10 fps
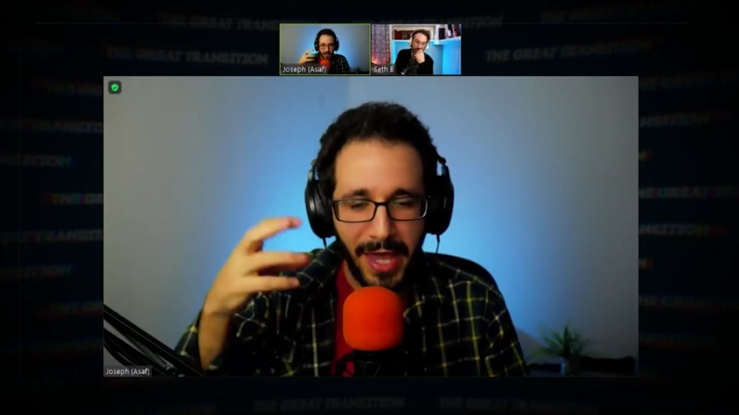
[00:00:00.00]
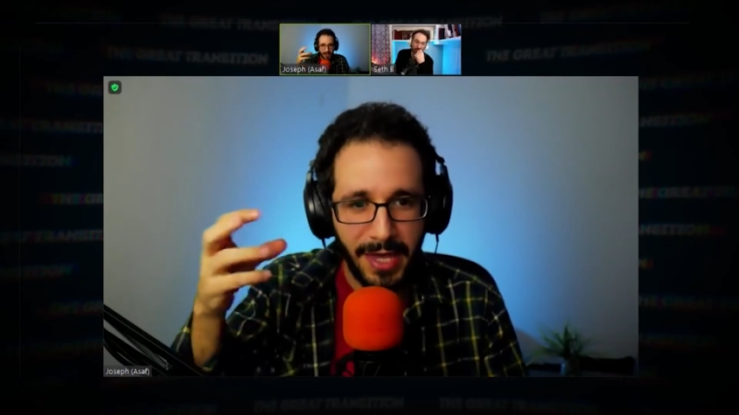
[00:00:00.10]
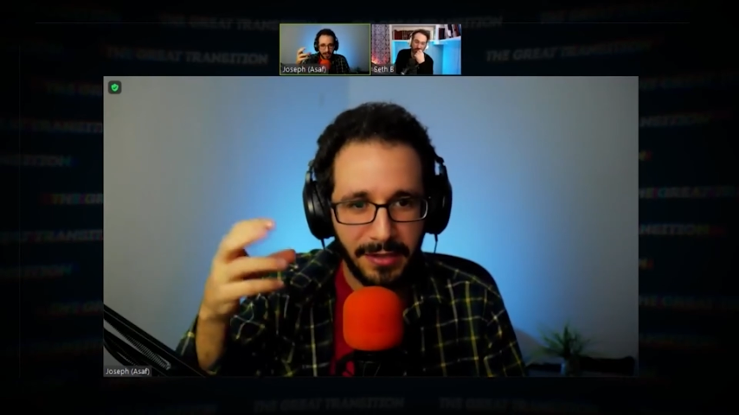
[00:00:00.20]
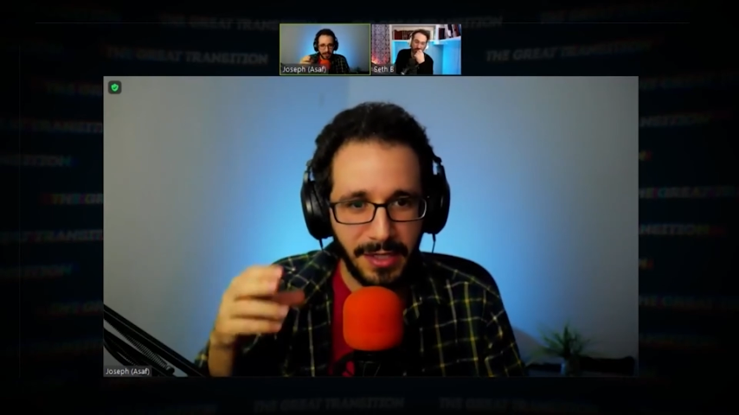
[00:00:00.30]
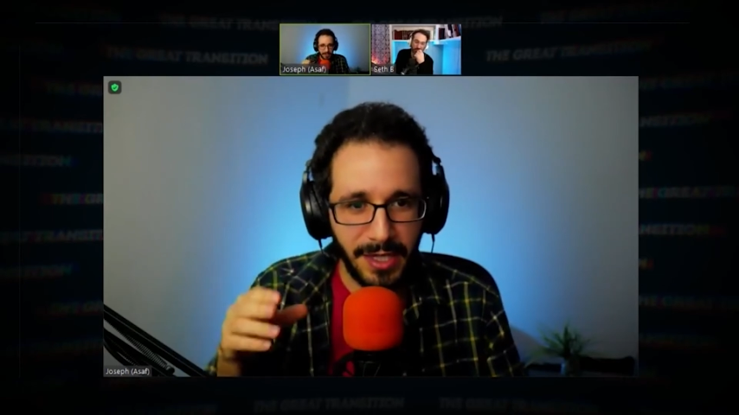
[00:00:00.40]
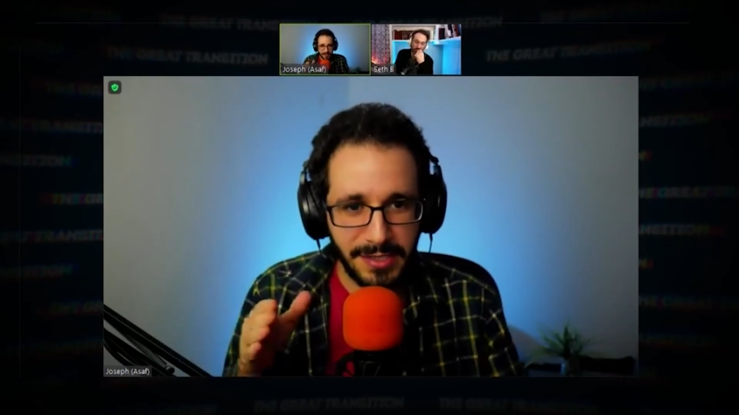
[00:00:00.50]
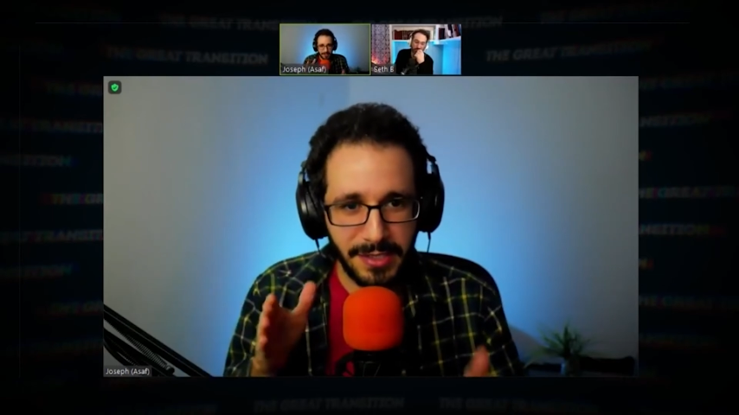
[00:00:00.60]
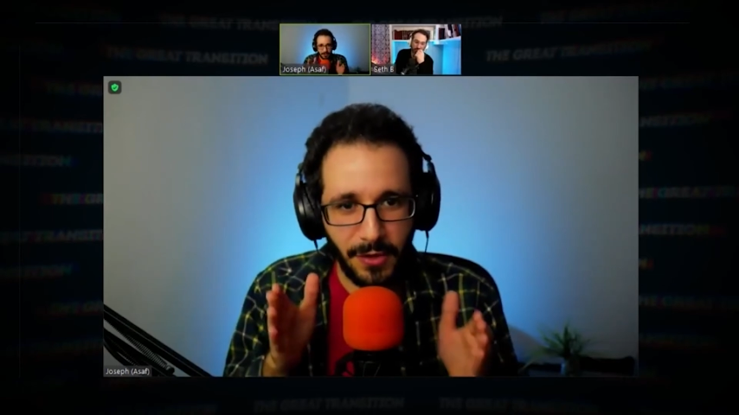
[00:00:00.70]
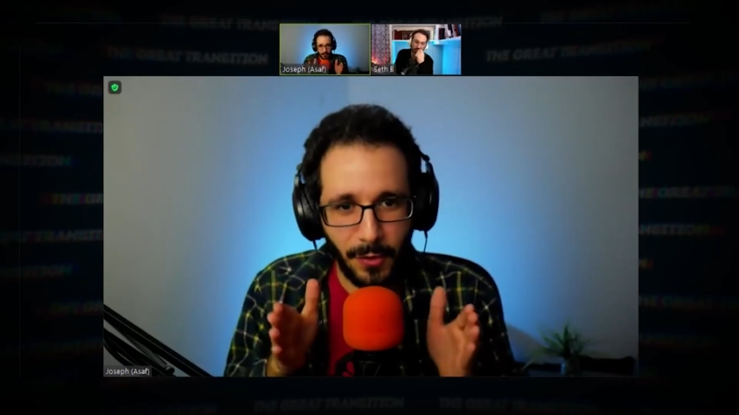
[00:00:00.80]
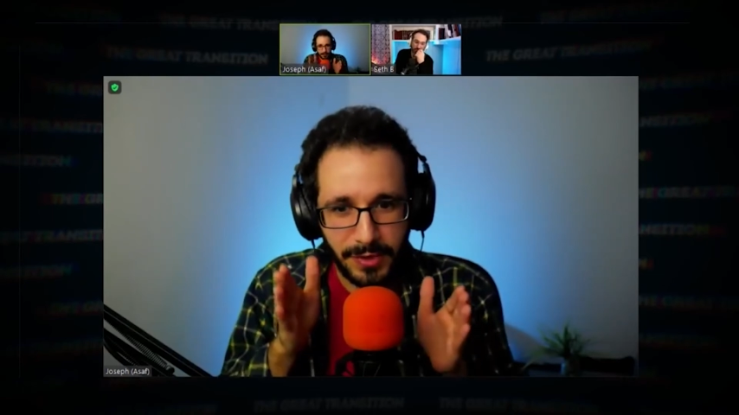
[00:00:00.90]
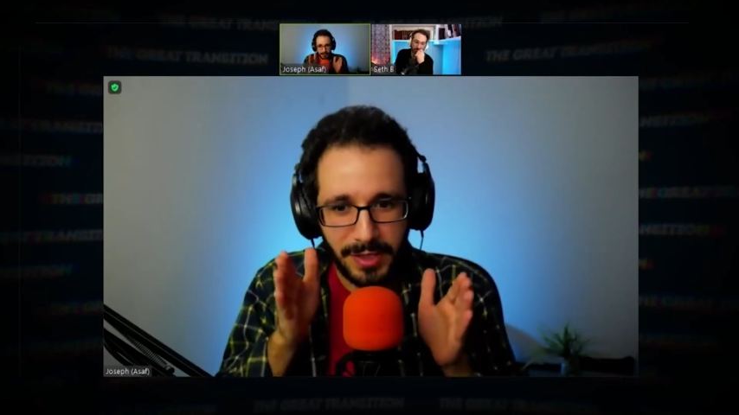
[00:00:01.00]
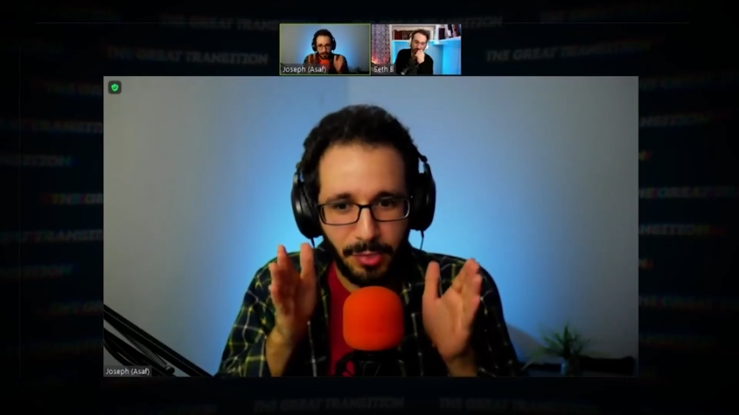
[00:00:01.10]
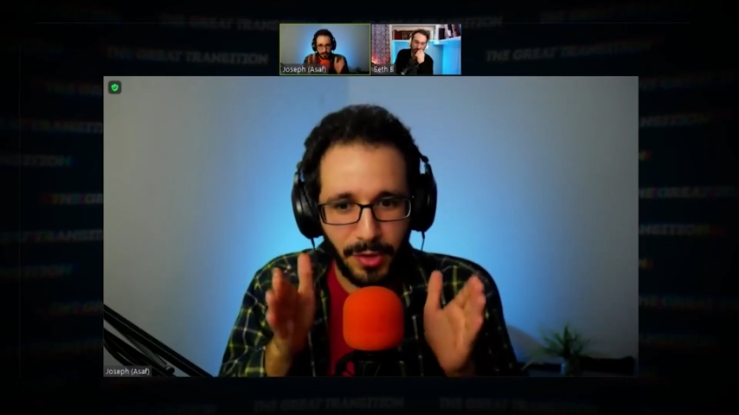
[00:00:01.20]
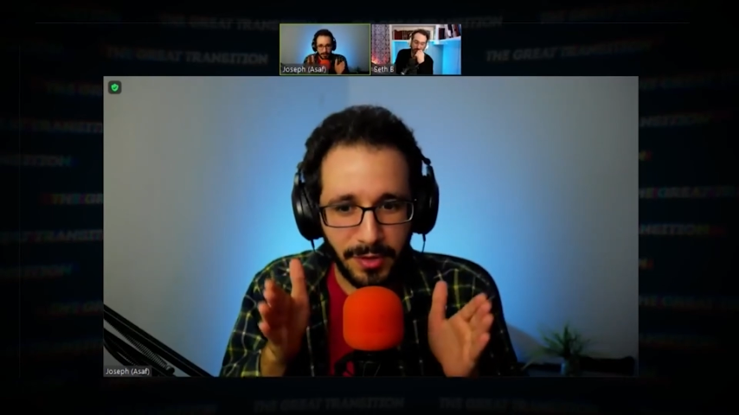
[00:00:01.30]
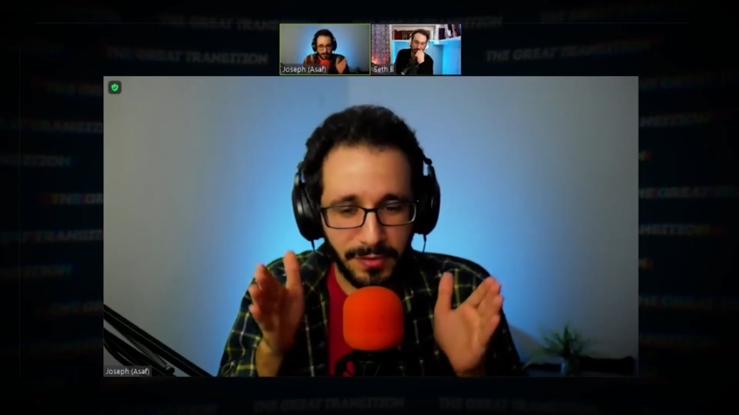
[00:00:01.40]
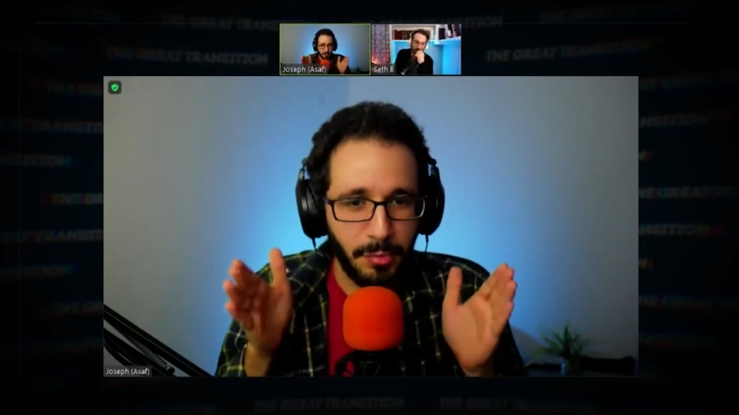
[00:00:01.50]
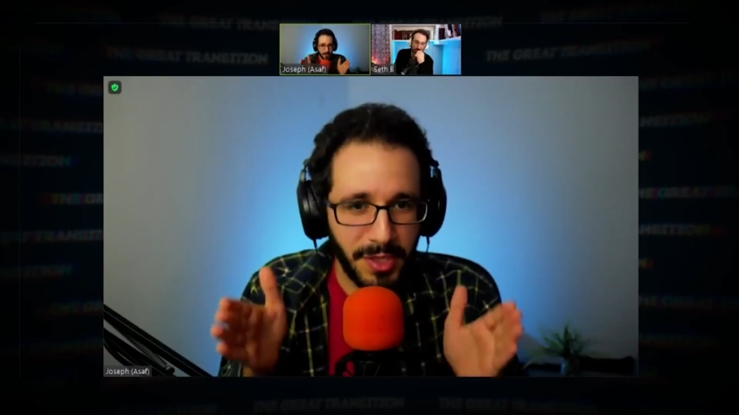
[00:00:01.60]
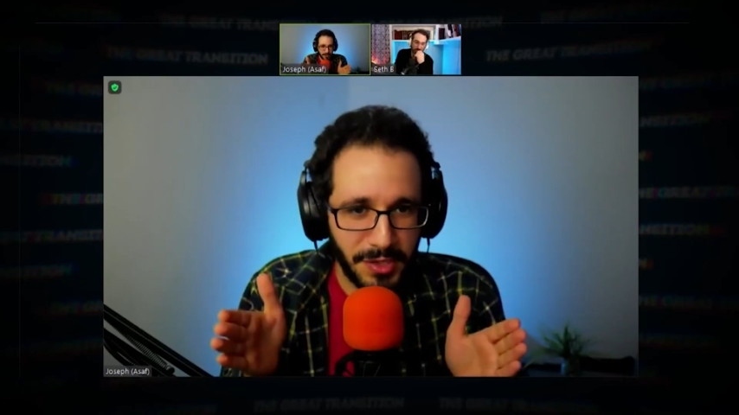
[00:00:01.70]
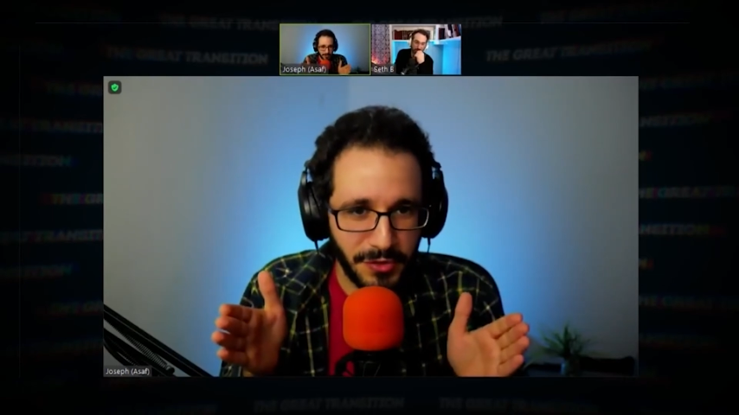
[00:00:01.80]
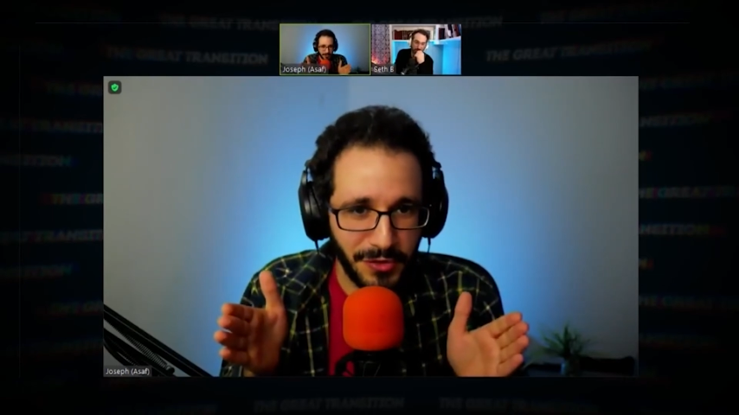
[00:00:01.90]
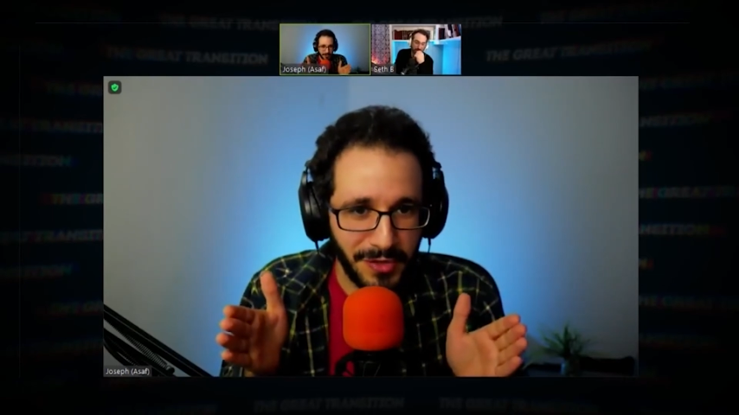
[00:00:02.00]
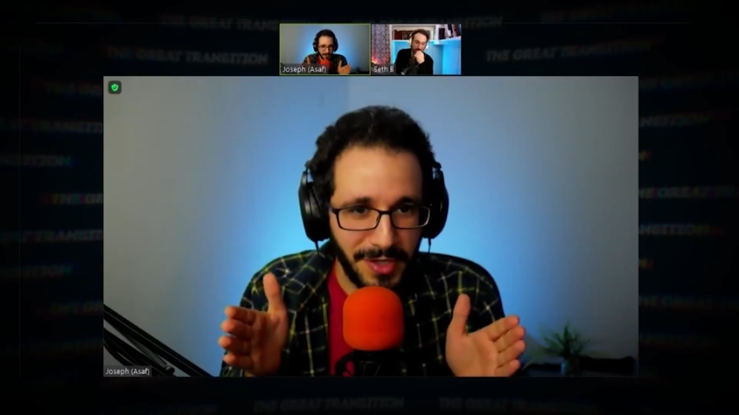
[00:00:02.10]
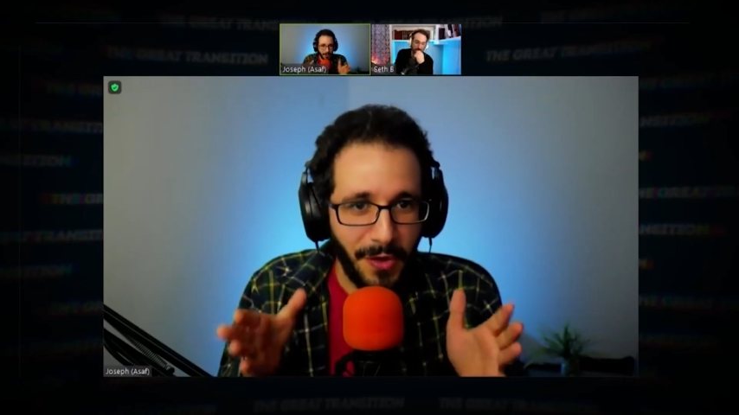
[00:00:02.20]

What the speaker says: analyzing only part of the picture,